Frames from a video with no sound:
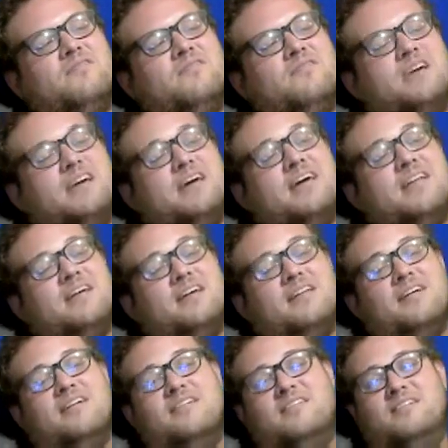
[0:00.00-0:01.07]
Yeah, like
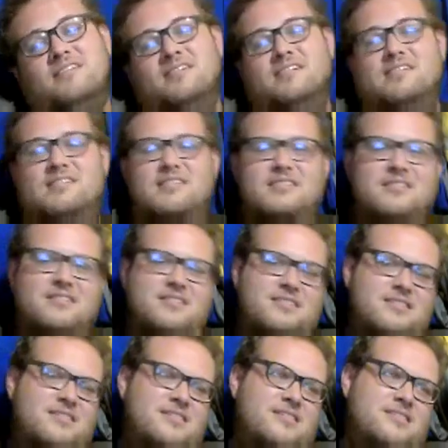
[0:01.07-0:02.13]
literally.
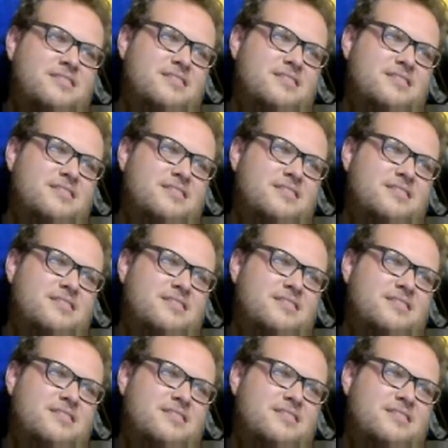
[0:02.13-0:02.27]
May 2016.